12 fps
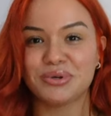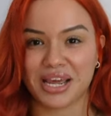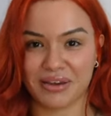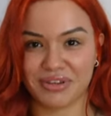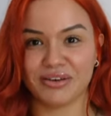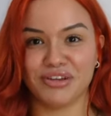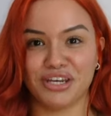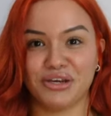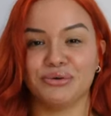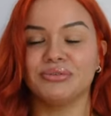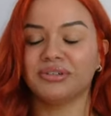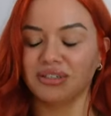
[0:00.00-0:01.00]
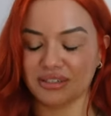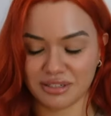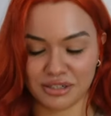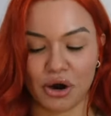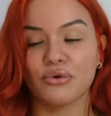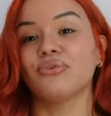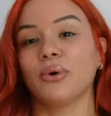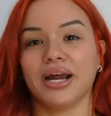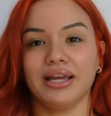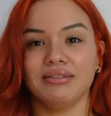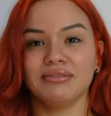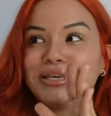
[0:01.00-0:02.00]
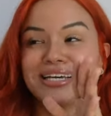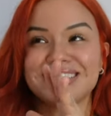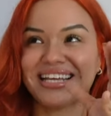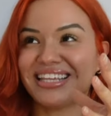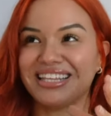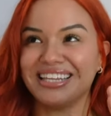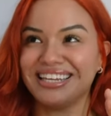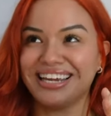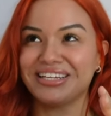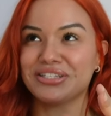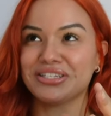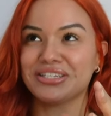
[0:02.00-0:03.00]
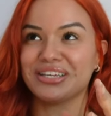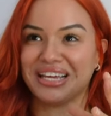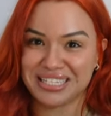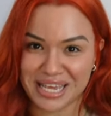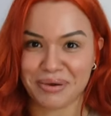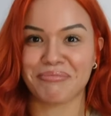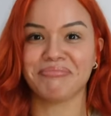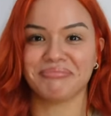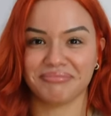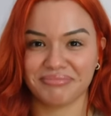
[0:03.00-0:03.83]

what I have given you. Go for it. Because at the end of the day, it's it's Him.